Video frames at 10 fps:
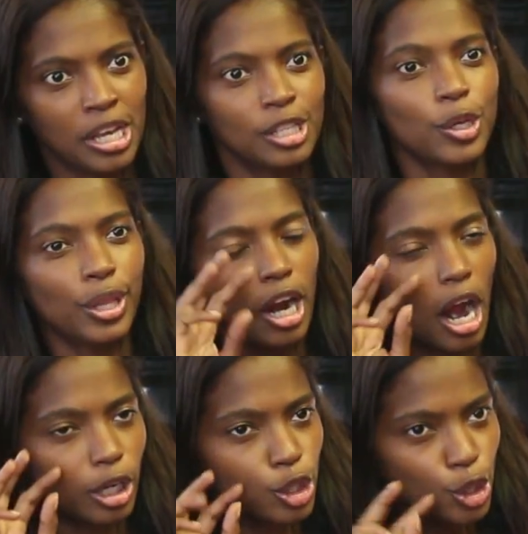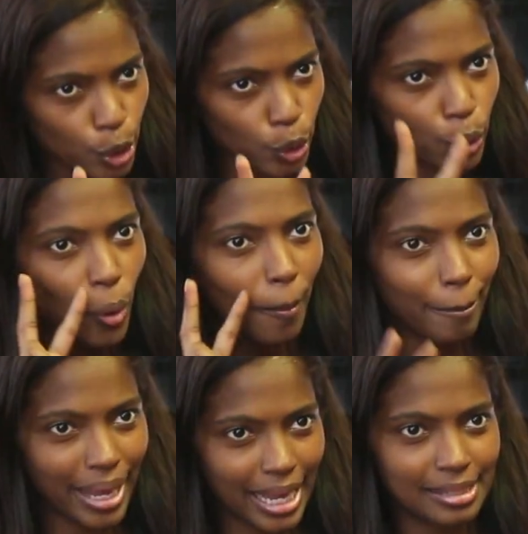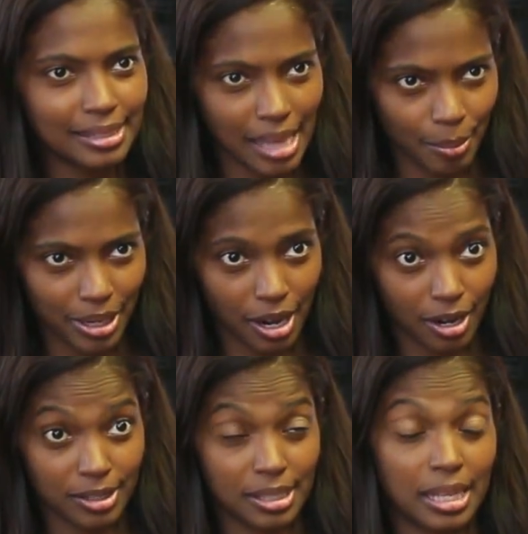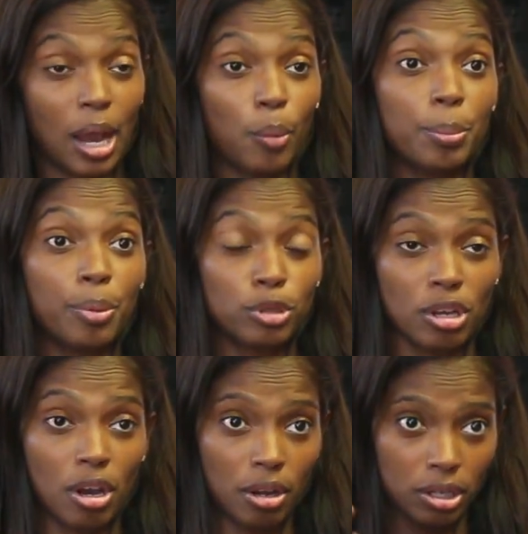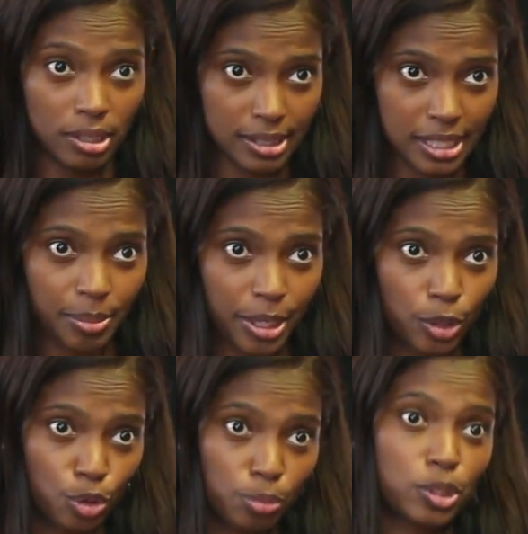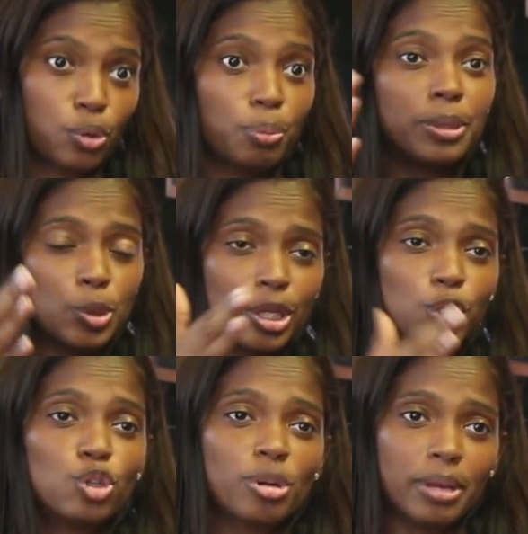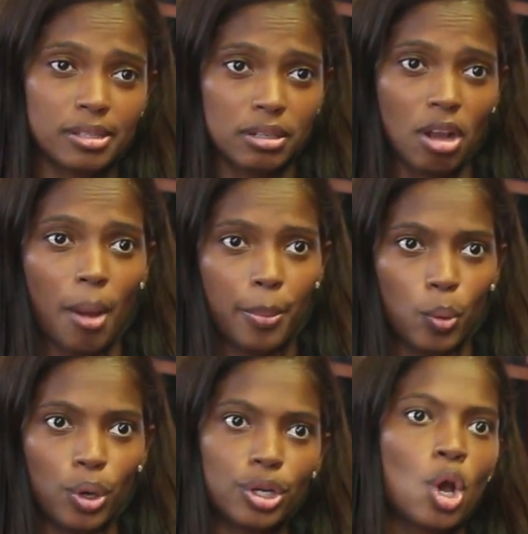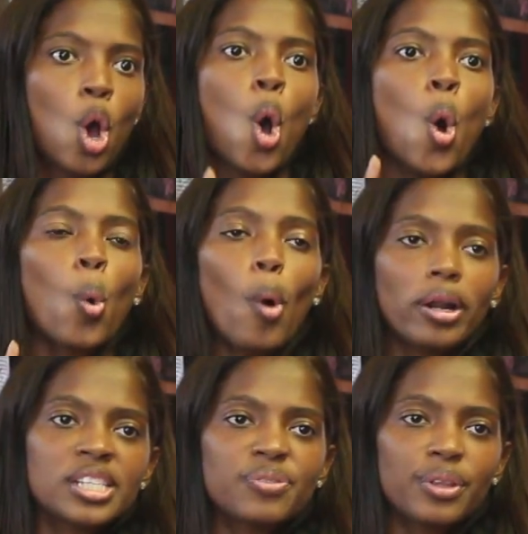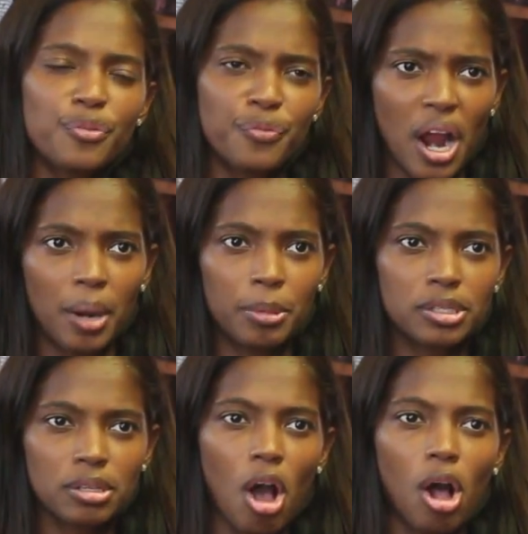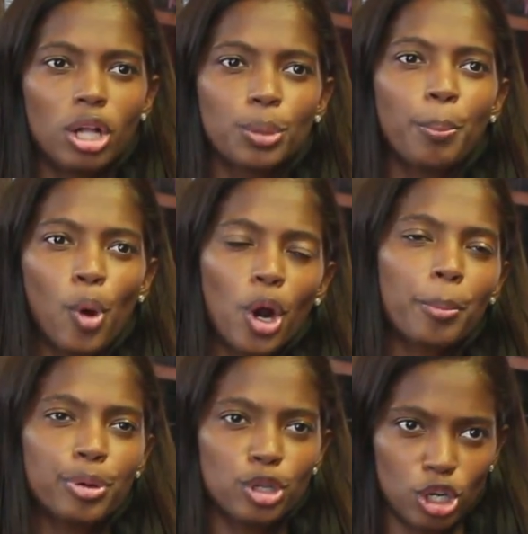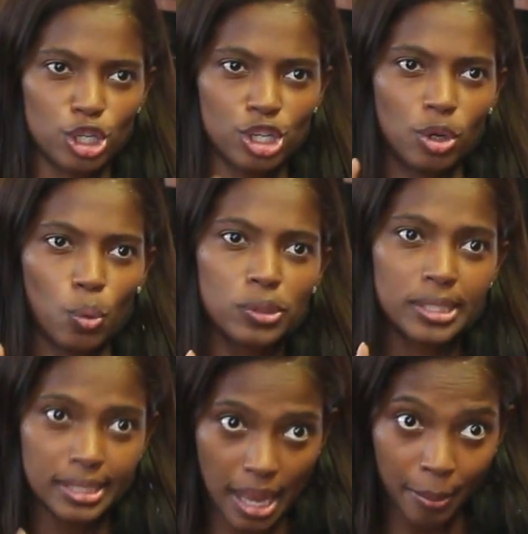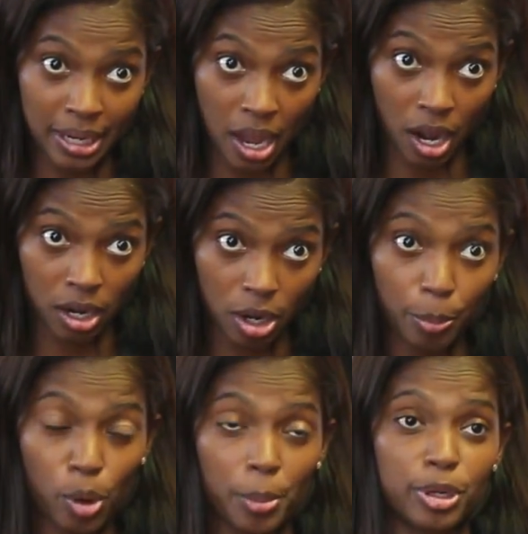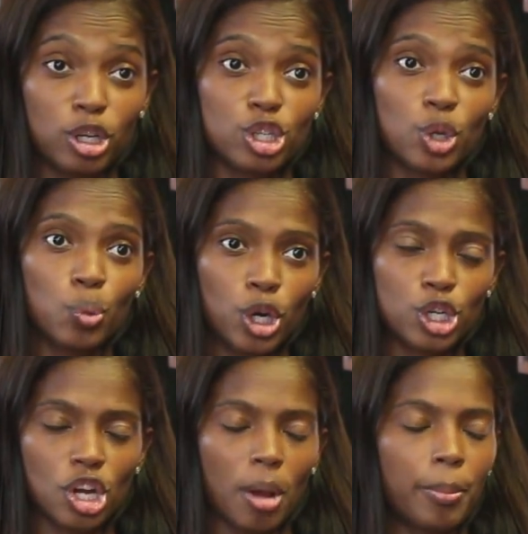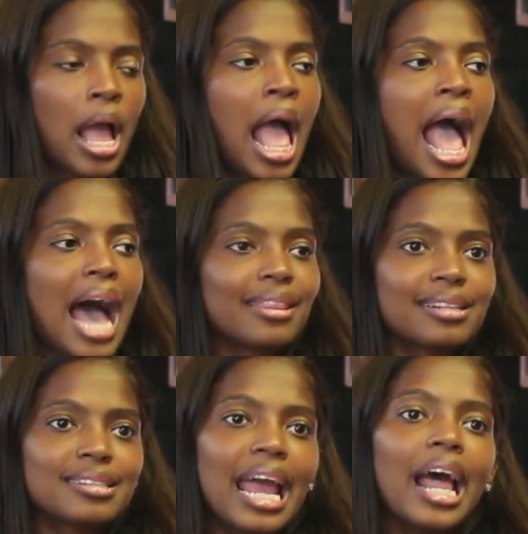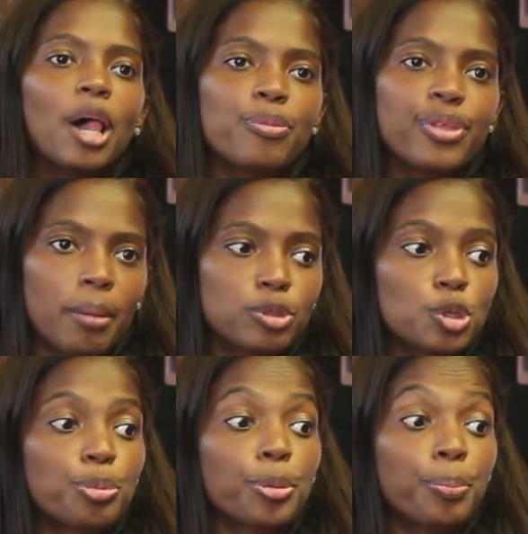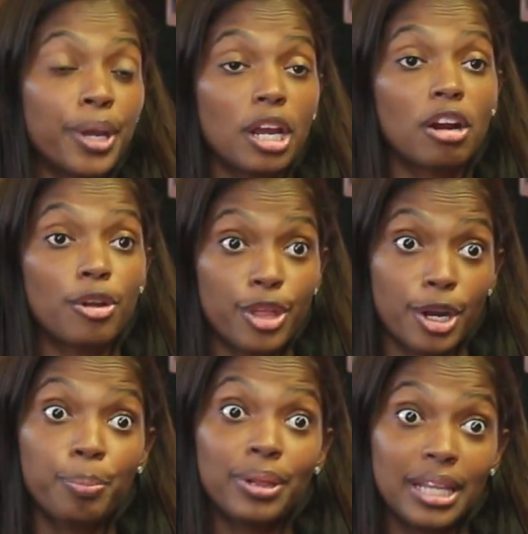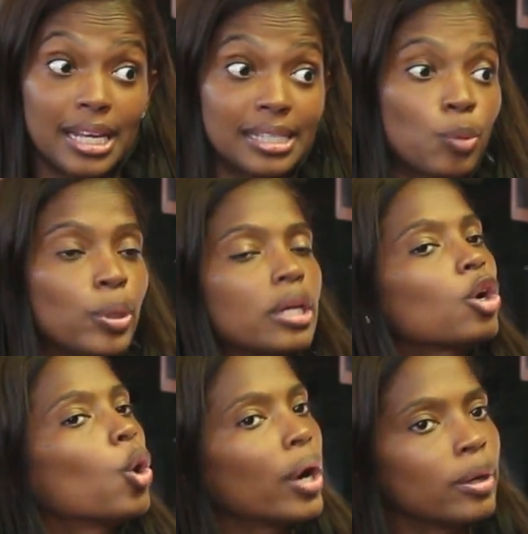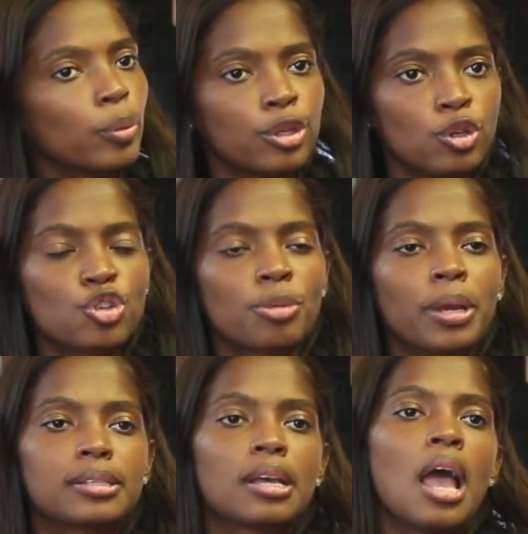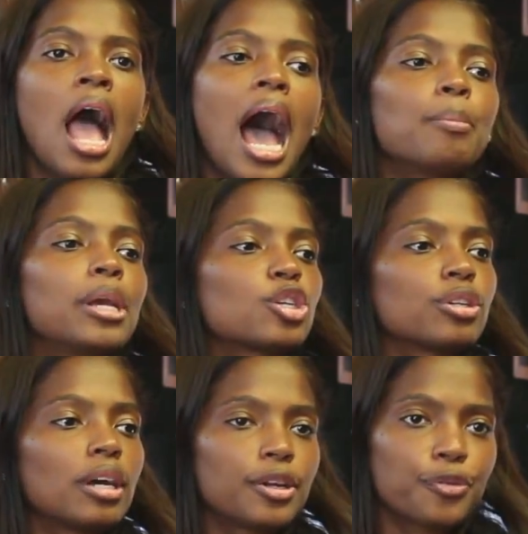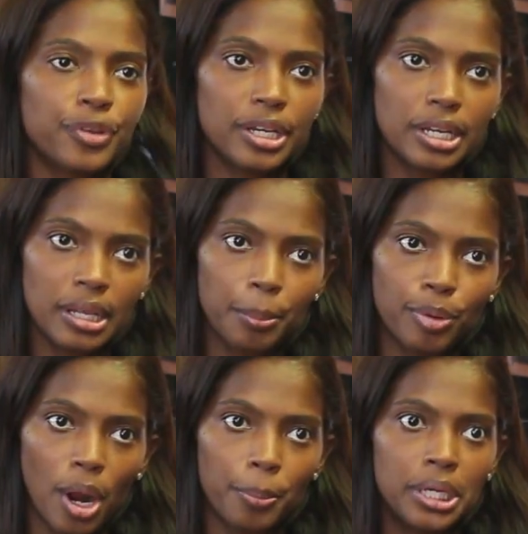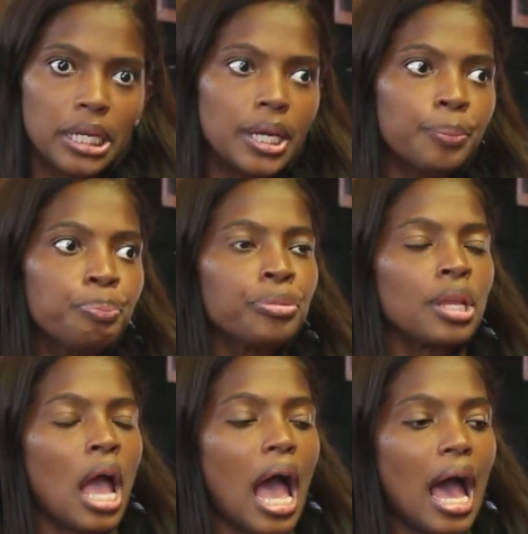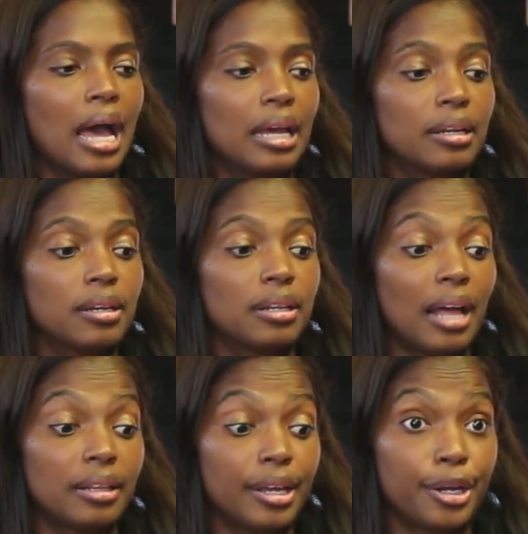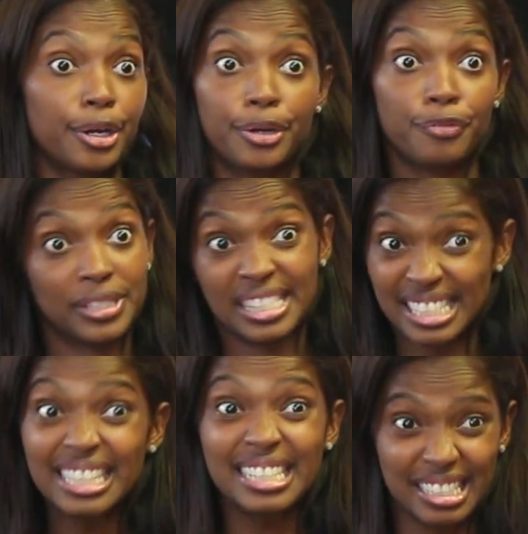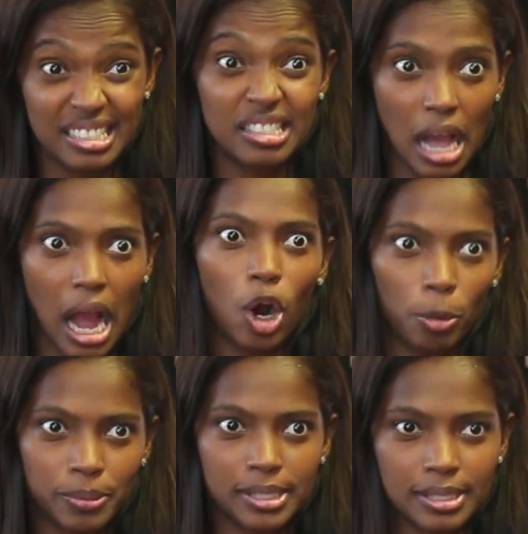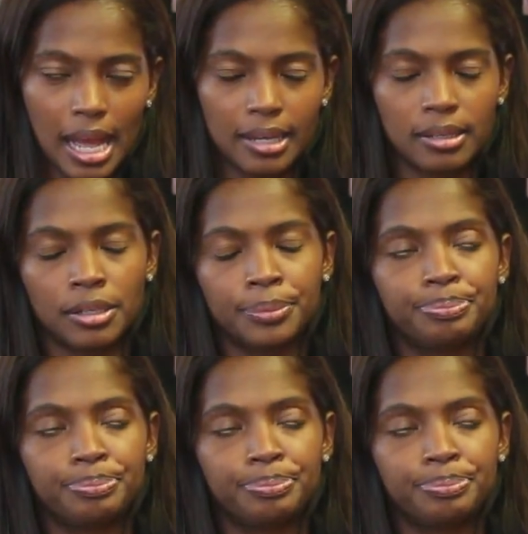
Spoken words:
So there are two main seminars that we put on the CB group, so between Nutrimix and Copperwood. One is for the farmers called the Pork Production Seminar or Pork Production Workshop, and that's to help them to prepare their place, and we go in with Nutrimix and make sure that they're feeding them properly and that their facilities are up to standard.